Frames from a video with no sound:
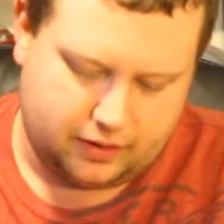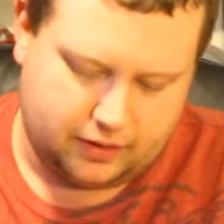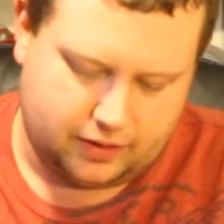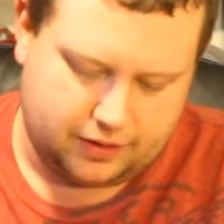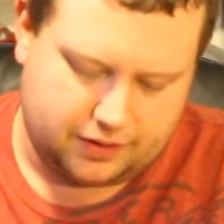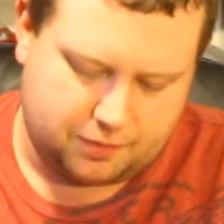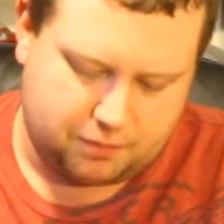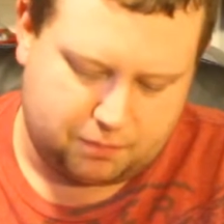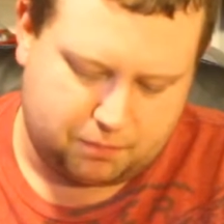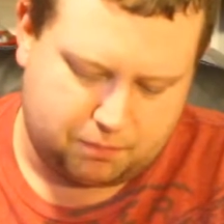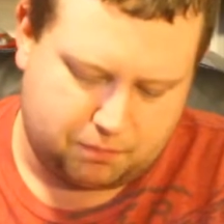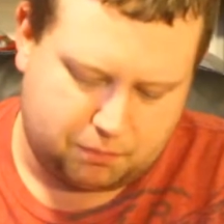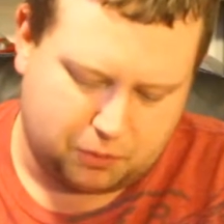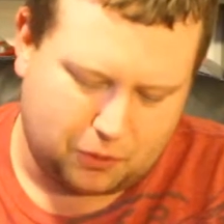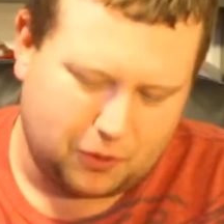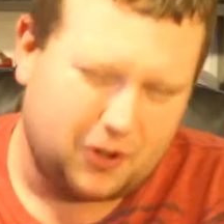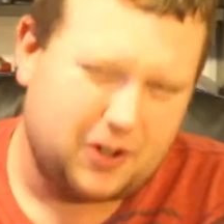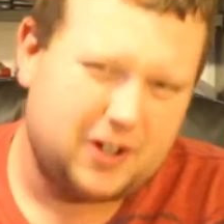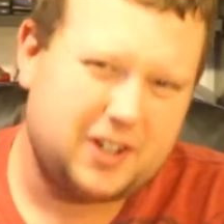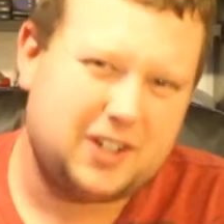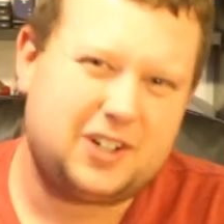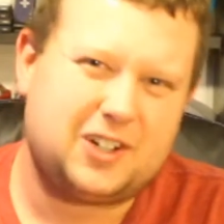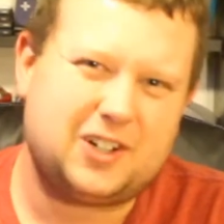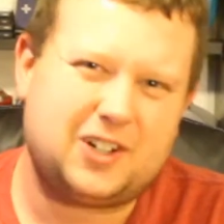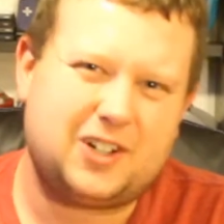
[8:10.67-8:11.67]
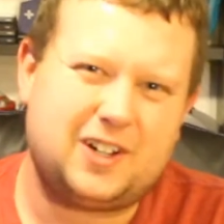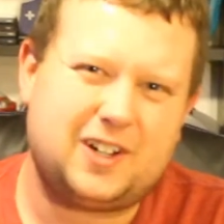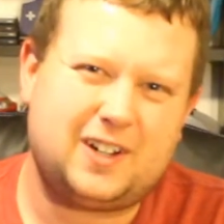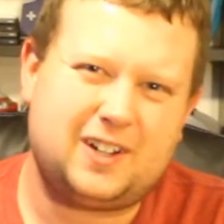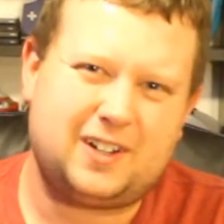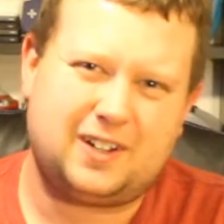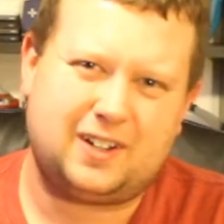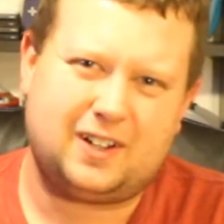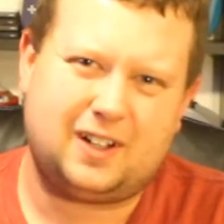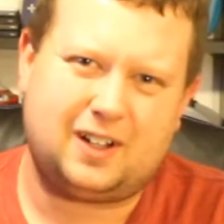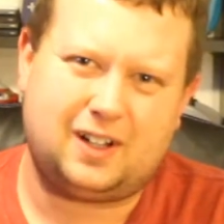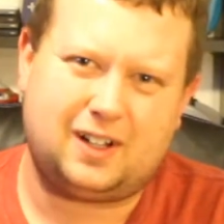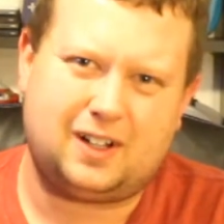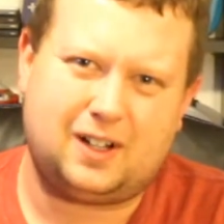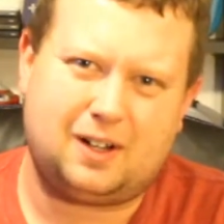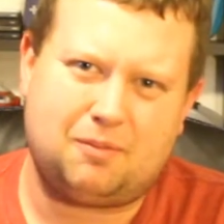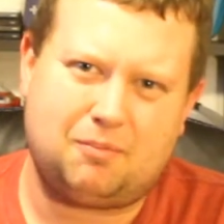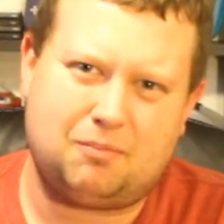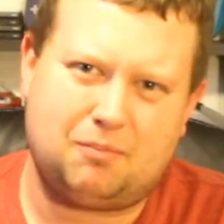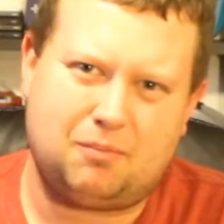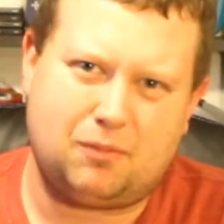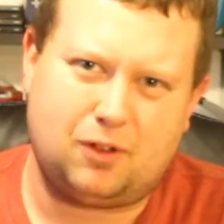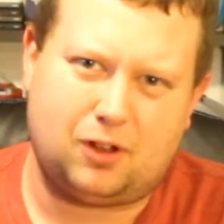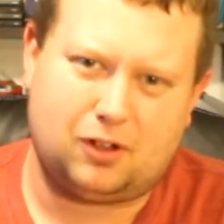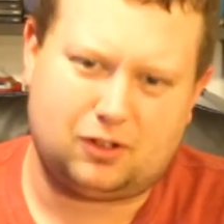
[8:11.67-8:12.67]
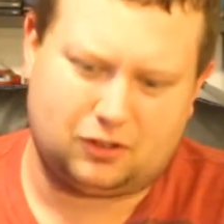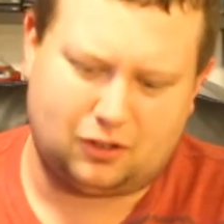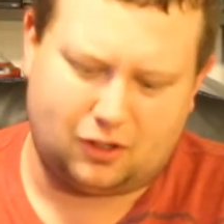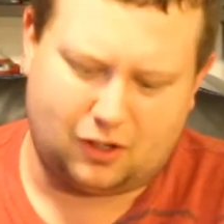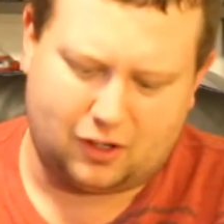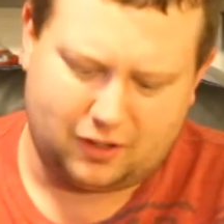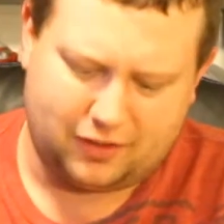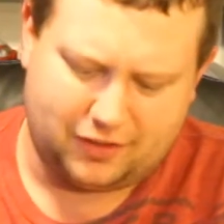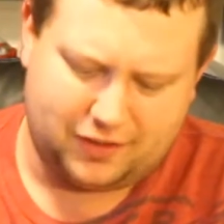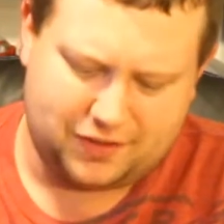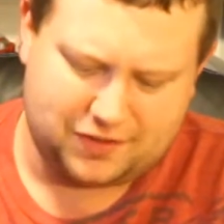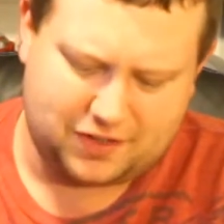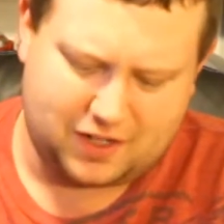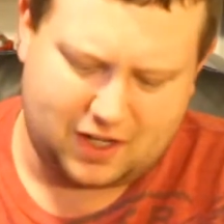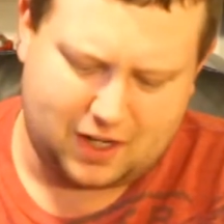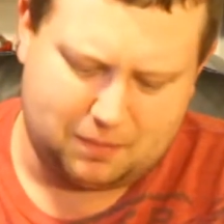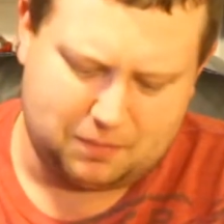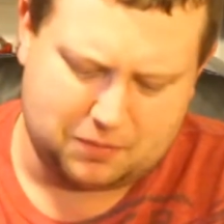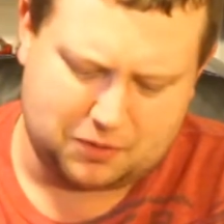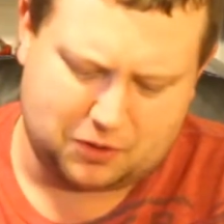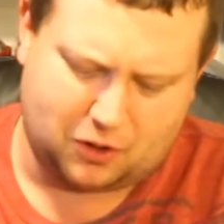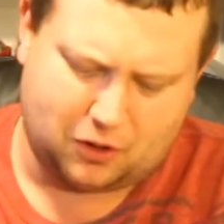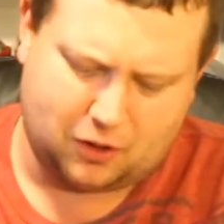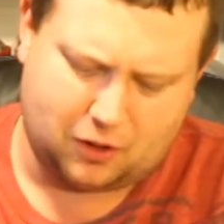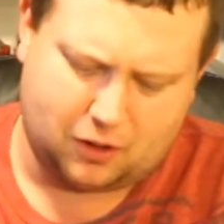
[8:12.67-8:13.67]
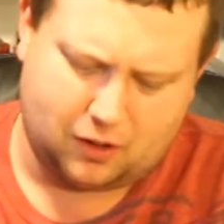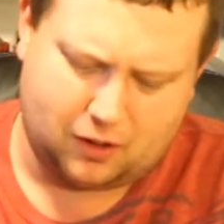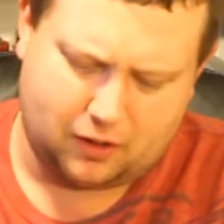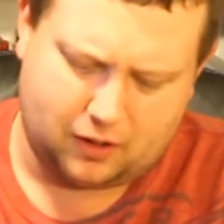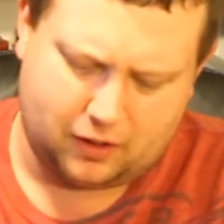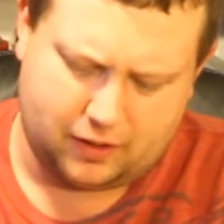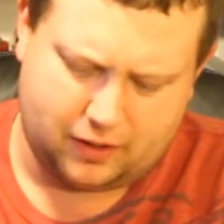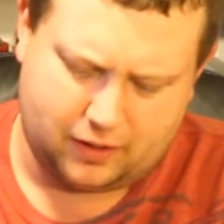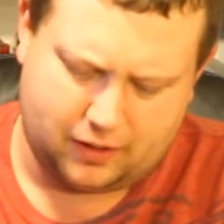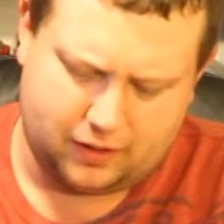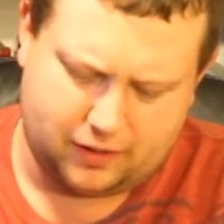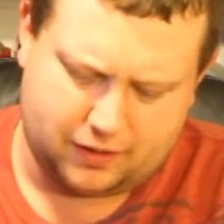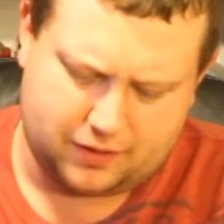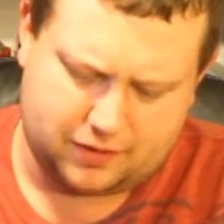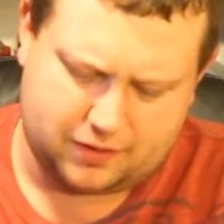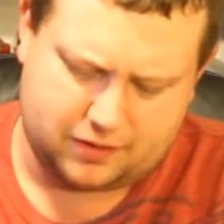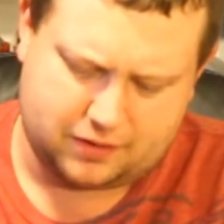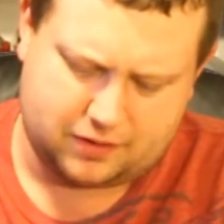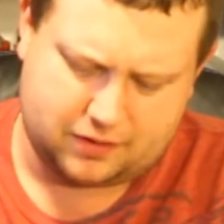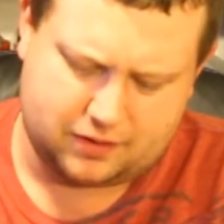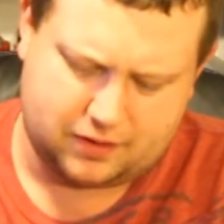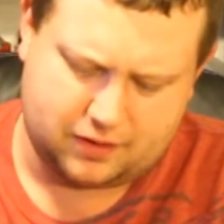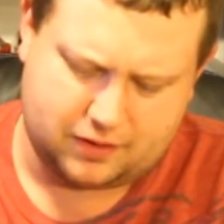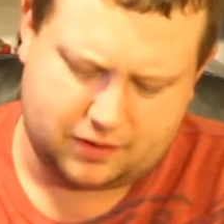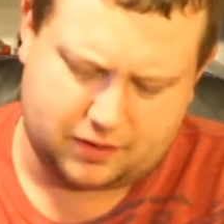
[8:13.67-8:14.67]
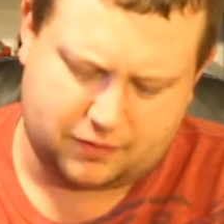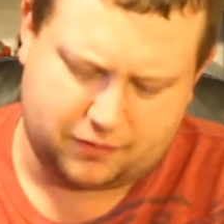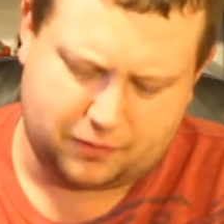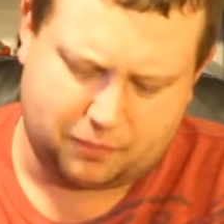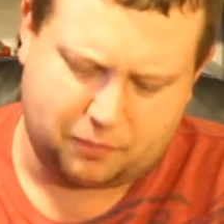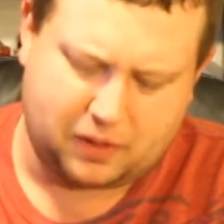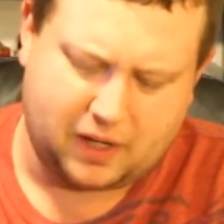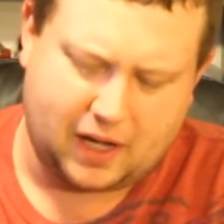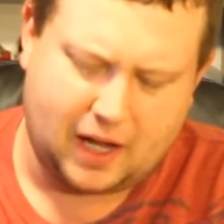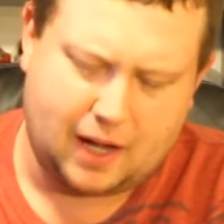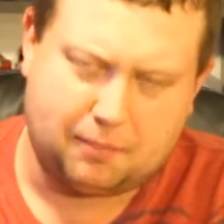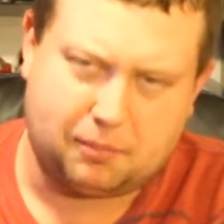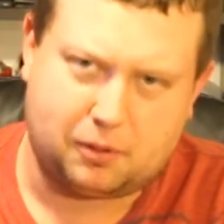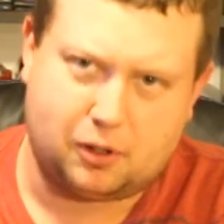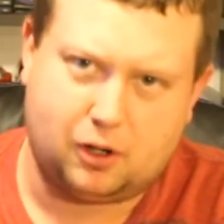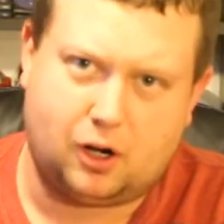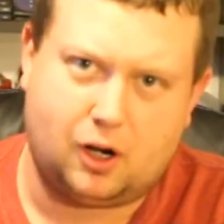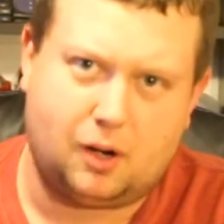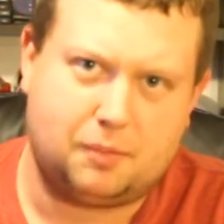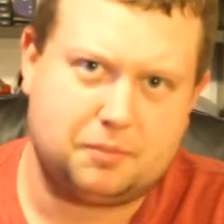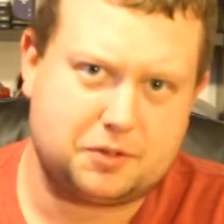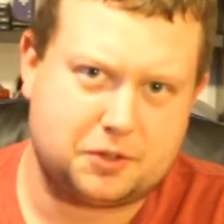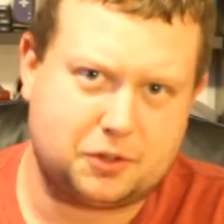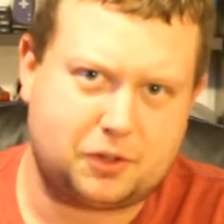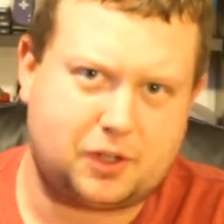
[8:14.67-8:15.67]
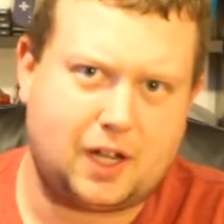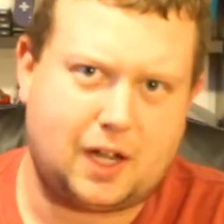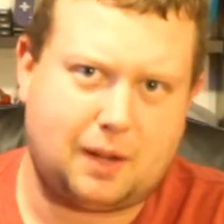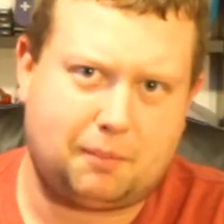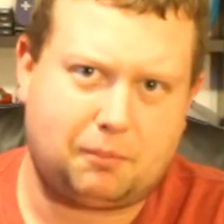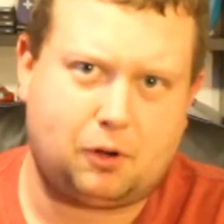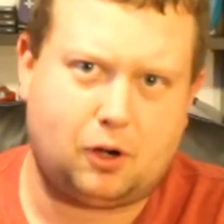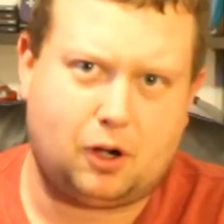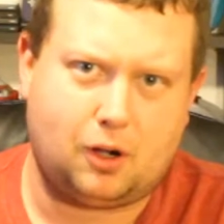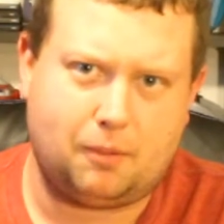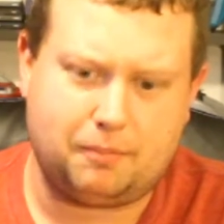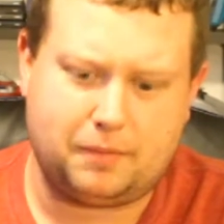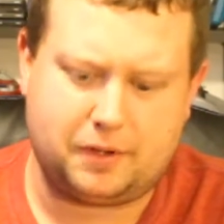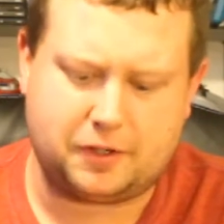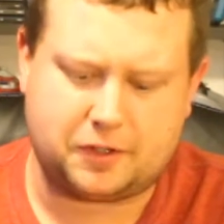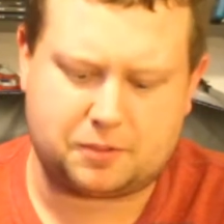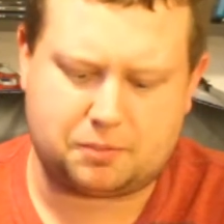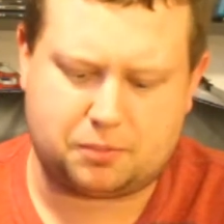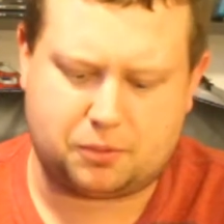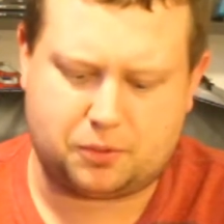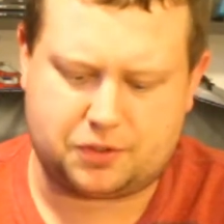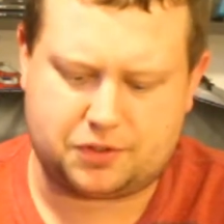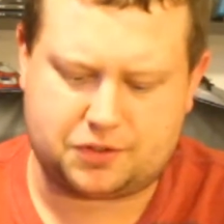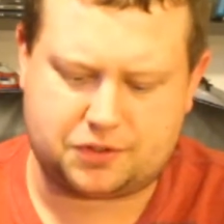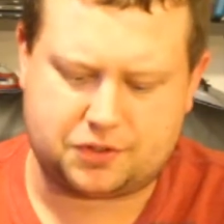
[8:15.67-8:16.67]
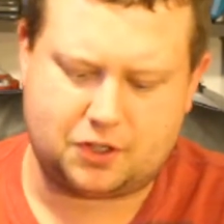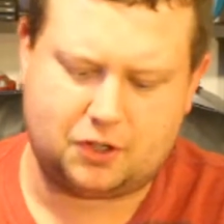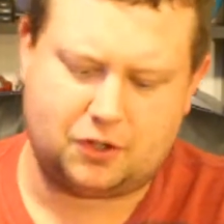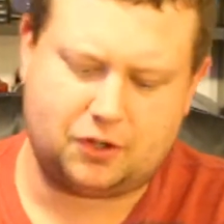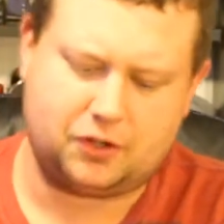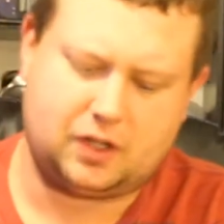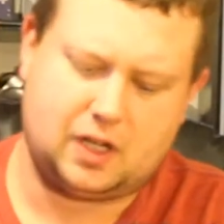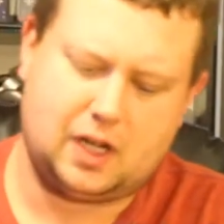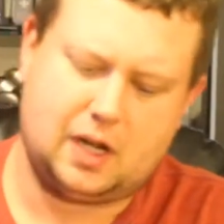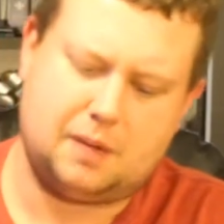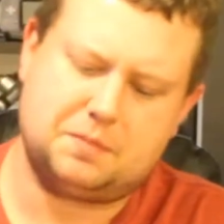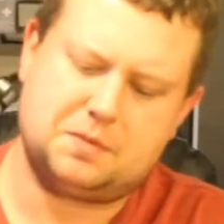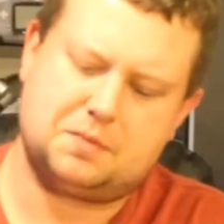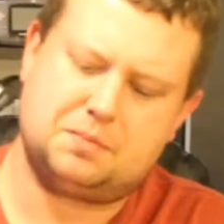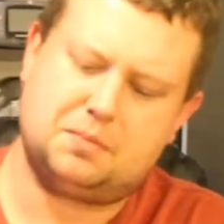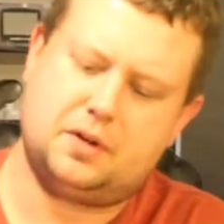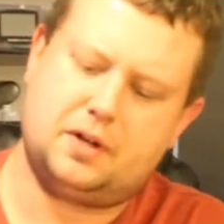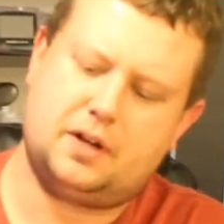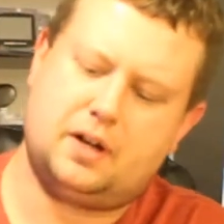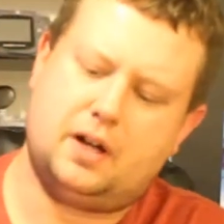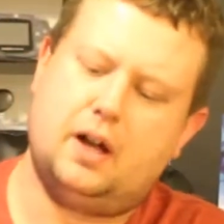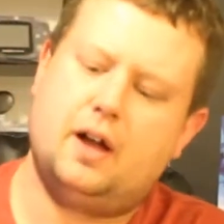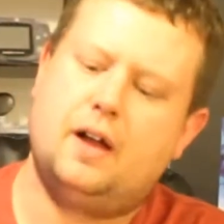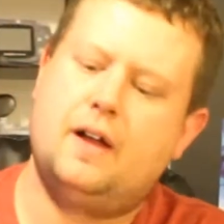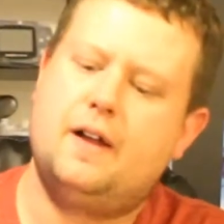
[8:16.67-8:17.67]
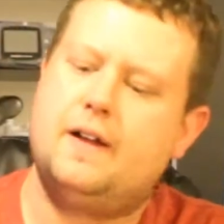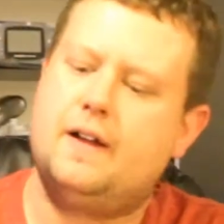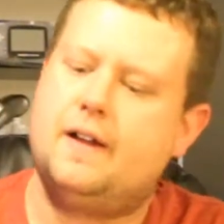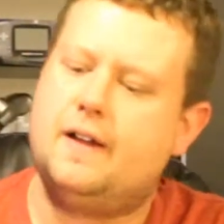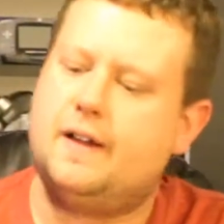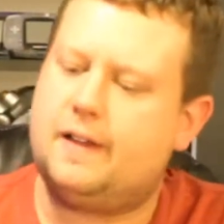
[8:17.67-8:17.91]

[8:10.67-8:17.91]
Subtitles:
it's pretty good. A lot of these games are, and it's from Capcom, so Capcom makes pretty solid games, but